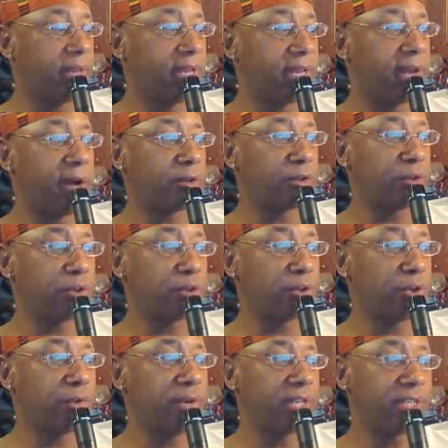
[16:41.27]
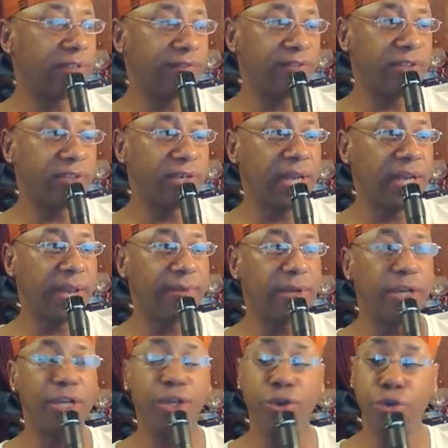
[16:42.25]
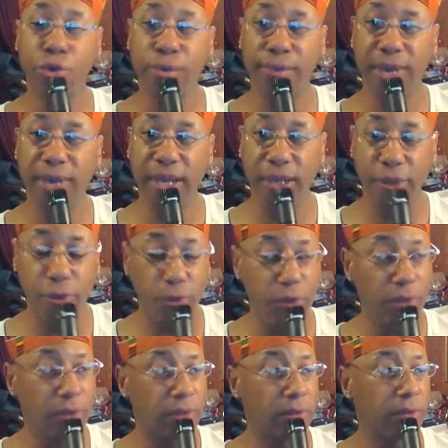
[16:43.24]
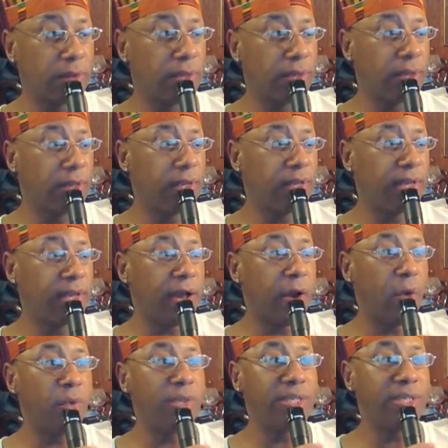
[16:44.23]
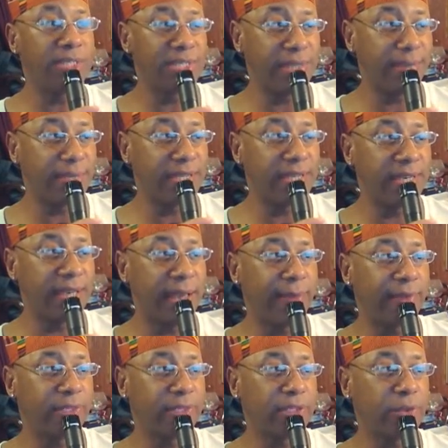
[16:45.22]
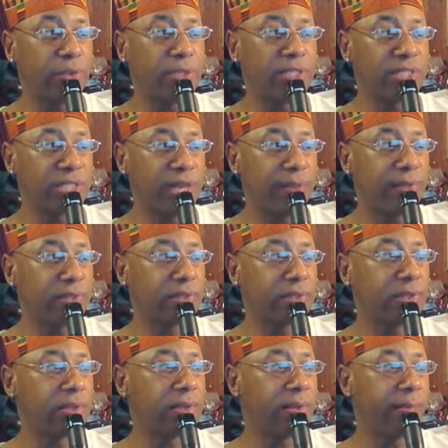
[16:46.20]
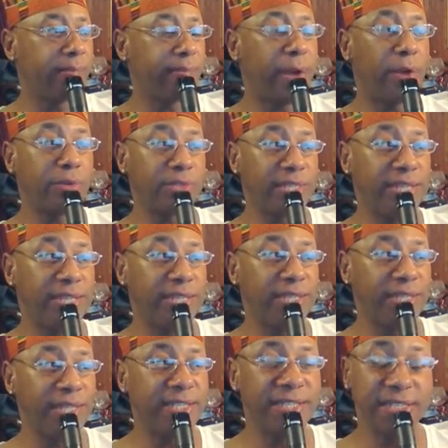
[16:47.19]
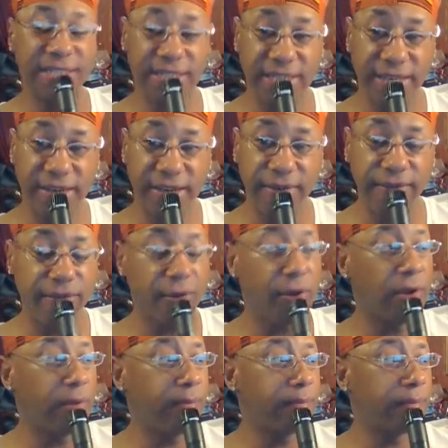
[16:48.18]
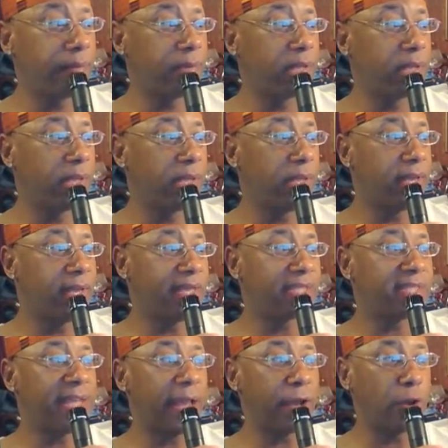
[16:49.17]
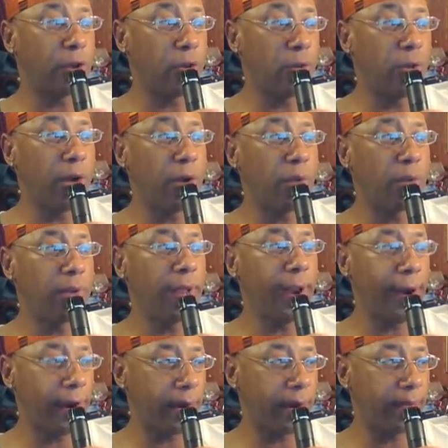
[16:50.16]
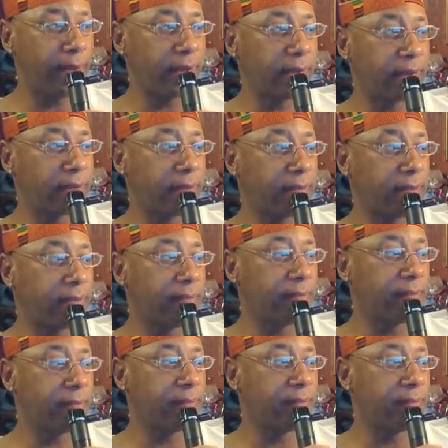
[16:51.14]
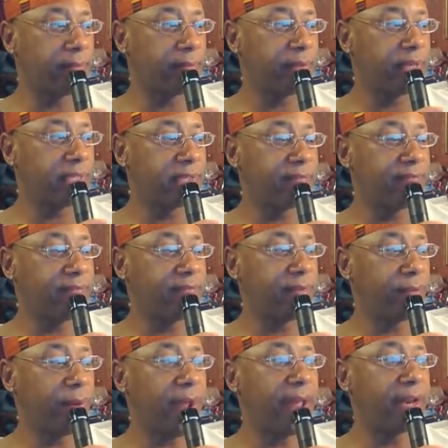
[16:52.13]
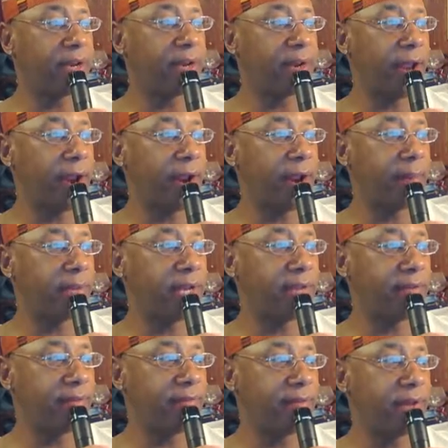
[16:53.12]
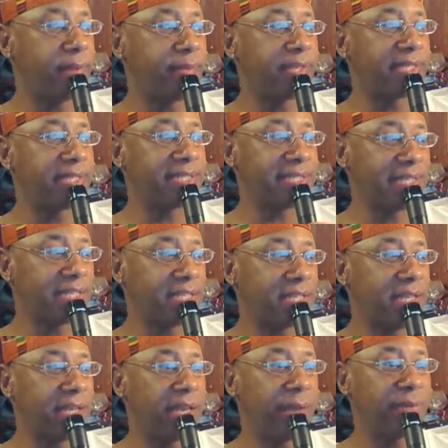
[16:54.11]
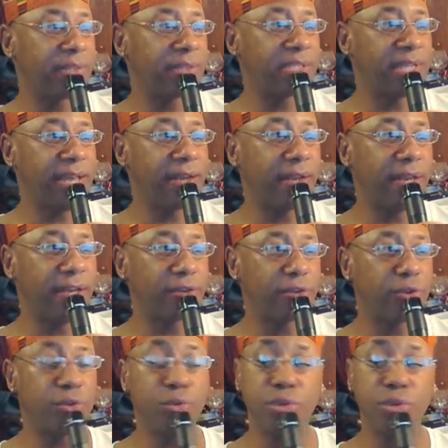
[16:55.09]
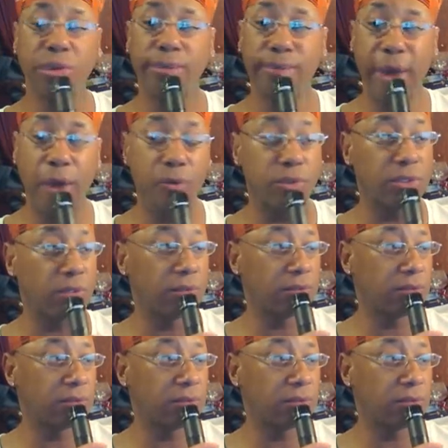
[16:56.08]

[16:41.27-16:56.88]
and it also serves as the official language of the European Union. The only Semitic language so distinguished, Maltese, is descended from Sakulo-Arabic. It's the variety of the Arabic that developed in Sicily and was later introduced to Malta.